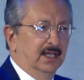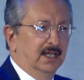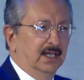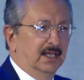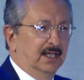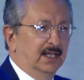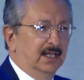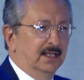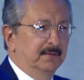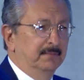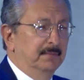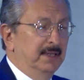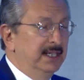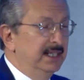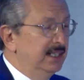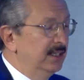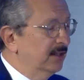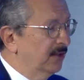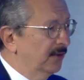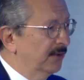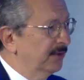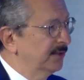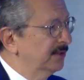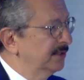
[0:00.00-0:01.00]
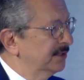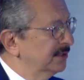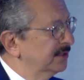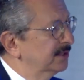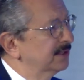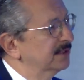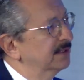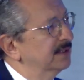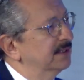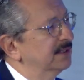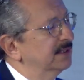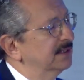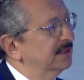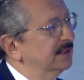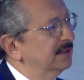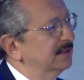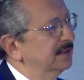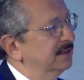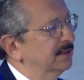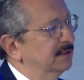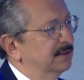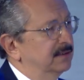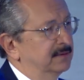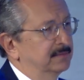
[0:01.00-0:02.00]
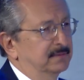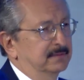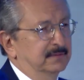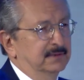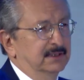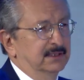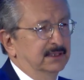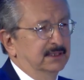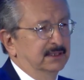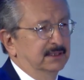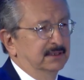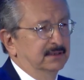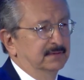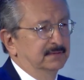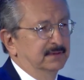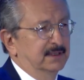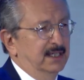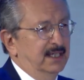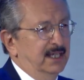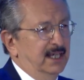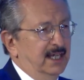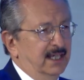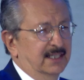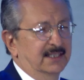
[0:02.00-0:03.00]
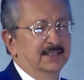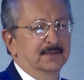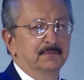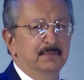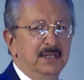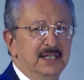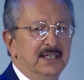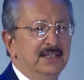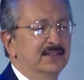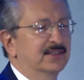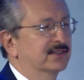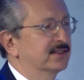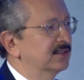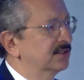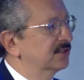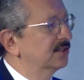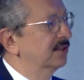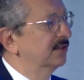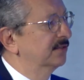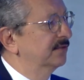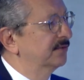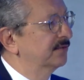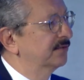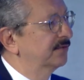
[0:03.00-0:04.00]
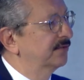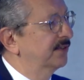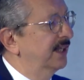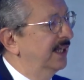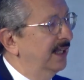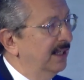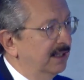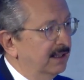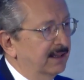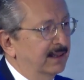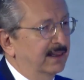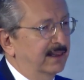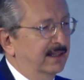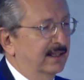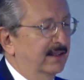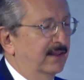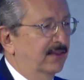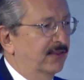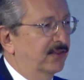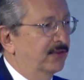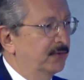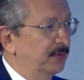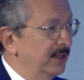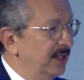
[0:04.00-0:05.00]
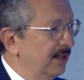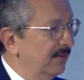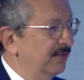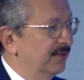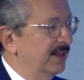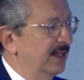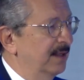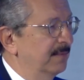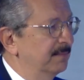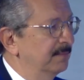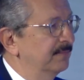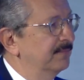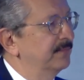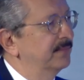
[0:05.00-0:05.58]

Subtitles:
and many others. The ex-ministers of health, three of them,